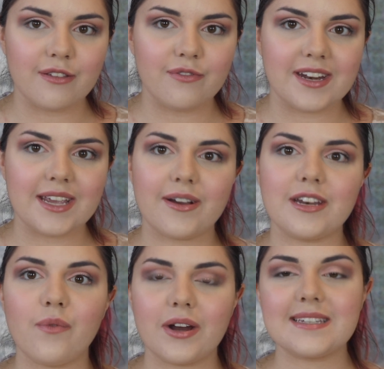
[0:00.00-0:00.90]
this video
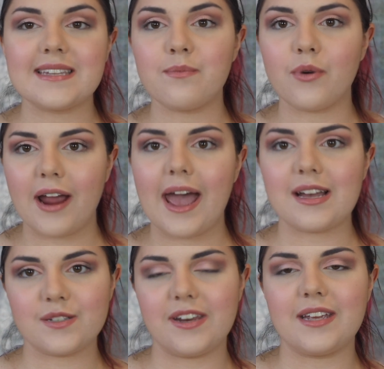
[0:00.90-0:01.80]
and you want to see more
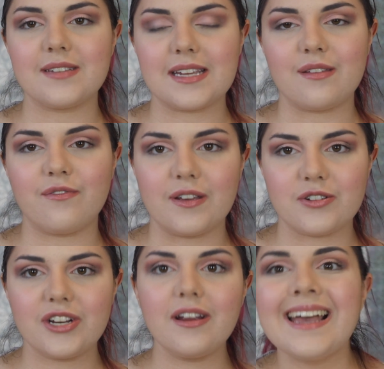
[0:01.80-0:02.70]
hacks videos in the
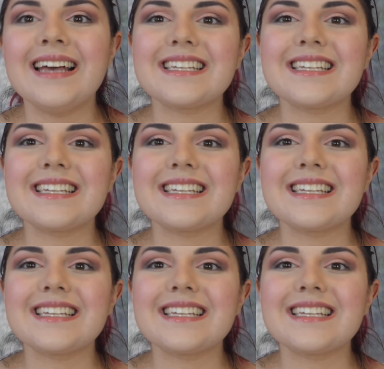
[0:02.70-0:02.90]
future.